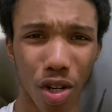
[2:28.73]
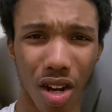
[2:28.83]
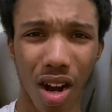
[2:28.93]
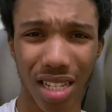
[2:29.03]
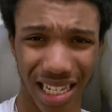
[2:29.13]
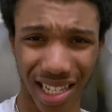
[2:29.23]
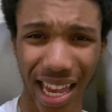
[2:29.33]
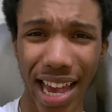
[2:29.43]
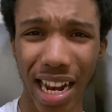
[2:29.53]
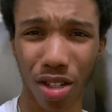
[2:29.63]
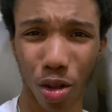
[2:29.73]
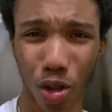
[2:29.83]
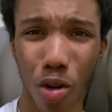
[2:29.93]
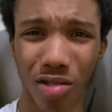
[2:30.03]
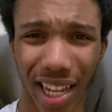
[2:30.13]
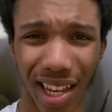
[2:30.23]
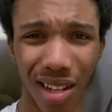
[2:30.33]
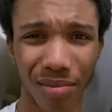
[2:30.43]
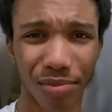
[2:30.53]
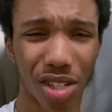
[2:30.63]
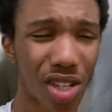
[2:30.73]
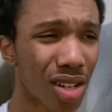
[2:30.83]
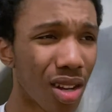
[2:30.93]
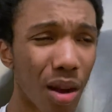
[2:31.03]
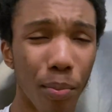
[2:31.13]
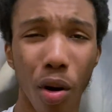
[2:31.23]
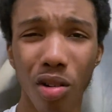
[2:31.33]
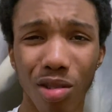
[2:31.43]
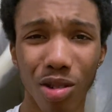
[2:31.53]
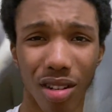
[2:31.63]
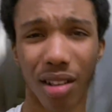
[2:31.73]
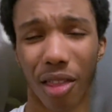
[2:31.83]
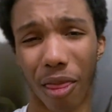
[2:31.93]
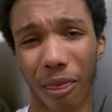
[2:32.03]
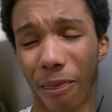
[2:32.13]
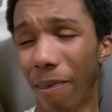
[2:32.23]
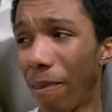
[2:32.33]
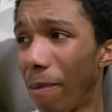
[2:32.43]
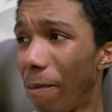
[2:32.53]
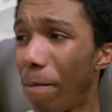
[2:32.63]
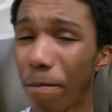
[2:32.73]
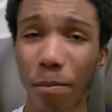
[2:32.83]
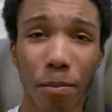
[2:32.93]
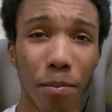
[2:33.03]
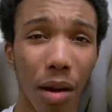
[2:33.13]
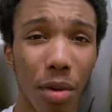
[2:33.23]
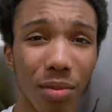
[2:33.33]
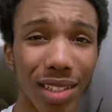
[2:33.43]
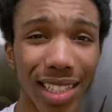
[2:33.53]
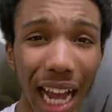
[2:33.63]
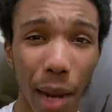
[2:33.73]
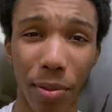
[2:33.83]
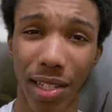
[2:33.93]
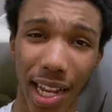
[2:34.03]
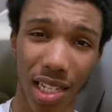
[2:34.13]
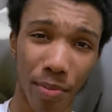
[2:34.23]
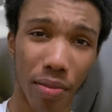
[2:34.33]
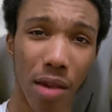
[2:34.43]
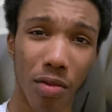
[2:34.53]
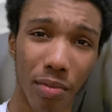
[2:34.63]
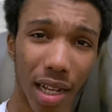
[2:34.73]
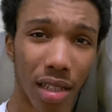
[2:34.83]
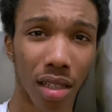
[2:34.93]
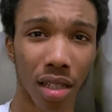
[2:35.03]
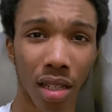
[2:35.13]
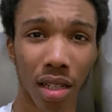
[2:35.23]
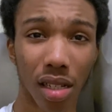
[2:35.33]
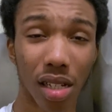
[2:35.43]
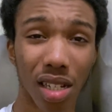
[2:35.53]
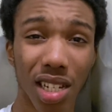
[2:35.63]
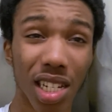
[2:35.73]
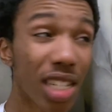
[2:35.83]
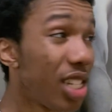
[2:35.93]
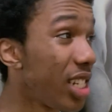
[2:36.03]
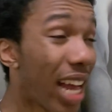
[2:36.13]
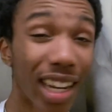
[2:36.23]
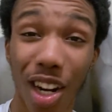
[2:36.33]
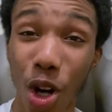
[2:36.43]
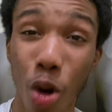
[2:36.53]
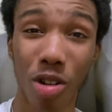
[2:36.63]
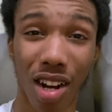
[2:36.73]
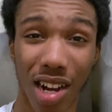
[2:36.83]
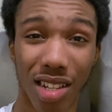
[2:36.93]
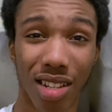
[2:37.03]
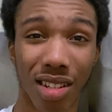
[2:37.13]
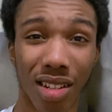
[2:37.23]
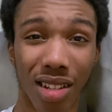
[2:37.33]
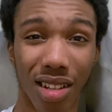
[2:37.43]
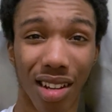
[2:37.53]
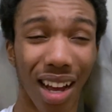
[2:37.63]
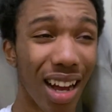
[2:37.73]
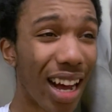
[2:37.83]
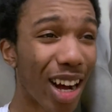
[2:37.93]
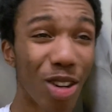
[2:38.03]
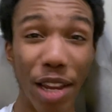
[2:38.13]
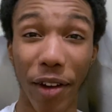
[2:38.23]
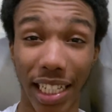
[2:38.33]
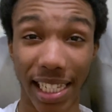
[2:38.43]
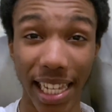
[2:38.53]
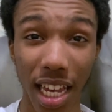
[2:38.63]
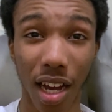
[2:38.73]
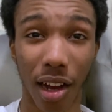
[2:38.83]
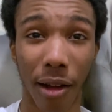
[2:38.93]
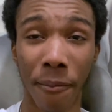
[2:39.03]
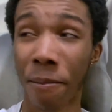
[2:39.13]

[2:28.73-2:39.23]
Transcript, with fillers: want your auntie to stay now, though, don't they? Bro, look. My mum died protecting people, man. She died alone, cuz. I couldn't even get to see her.